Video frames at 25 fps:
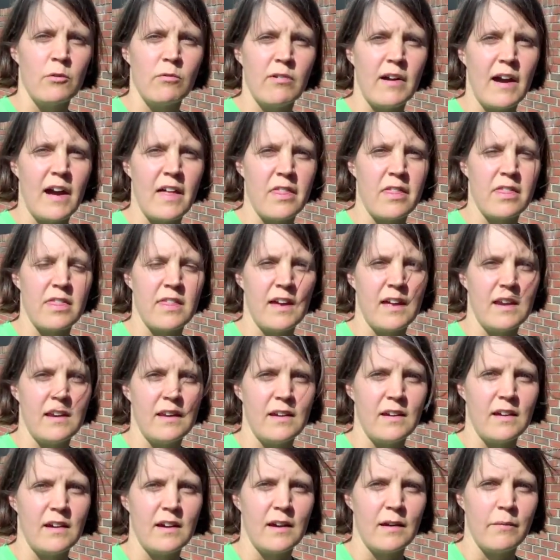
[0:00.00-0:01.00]
rather
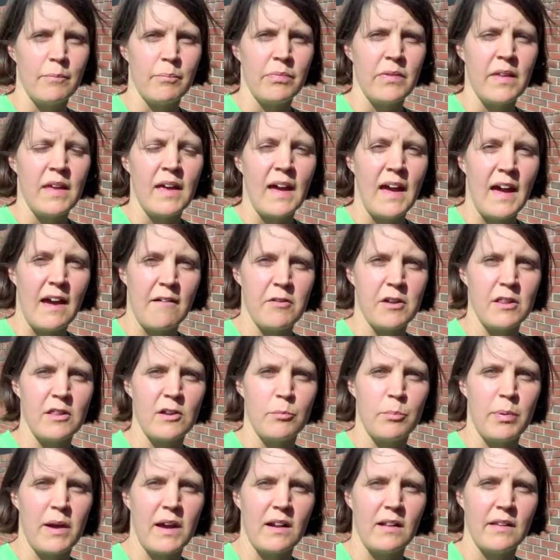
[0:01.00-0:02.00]
than um, having
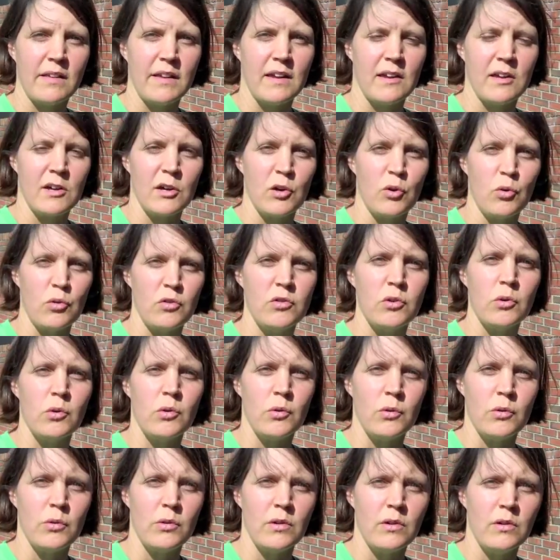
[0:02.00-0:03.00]
their pedaling go
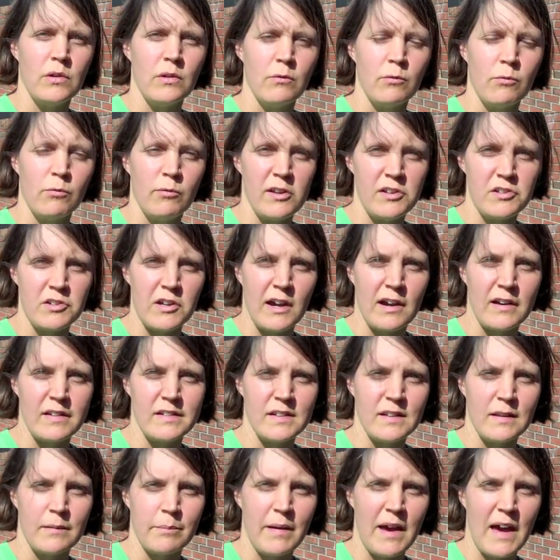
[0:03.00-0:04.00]
to
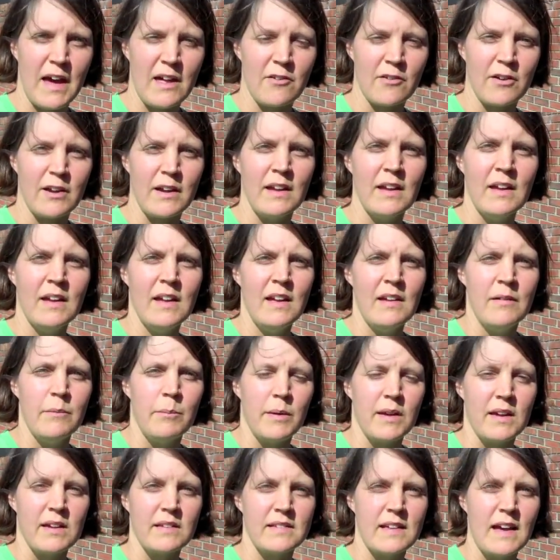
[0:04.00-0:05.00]
recharging the battery.
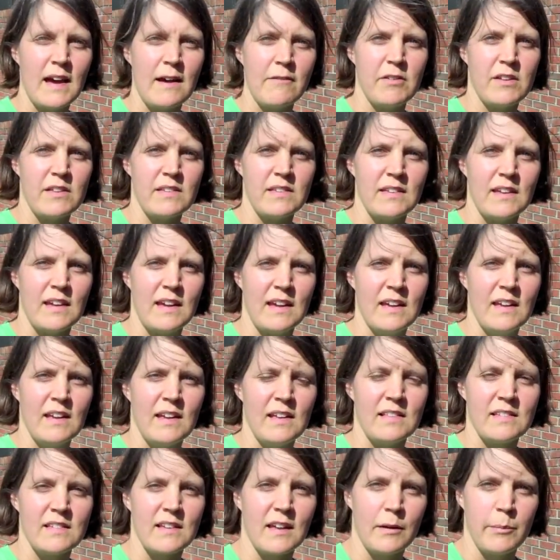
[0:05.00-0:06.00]
Because obviously,
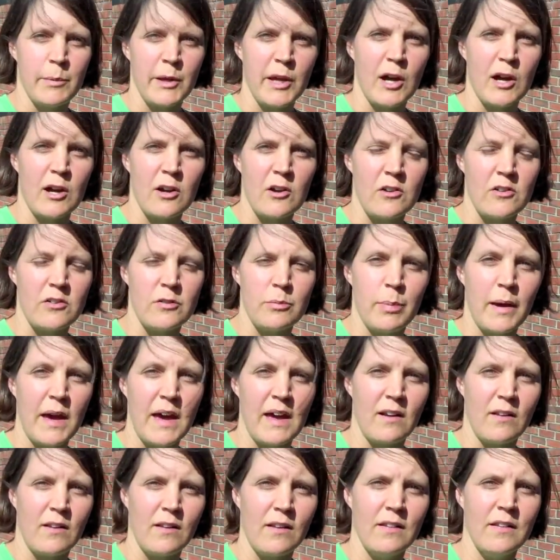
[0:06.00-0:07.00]
it's going to be harder to
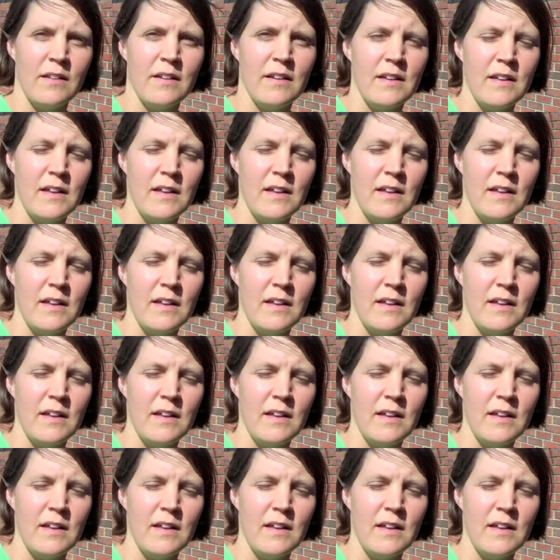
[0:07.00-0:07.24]
pedal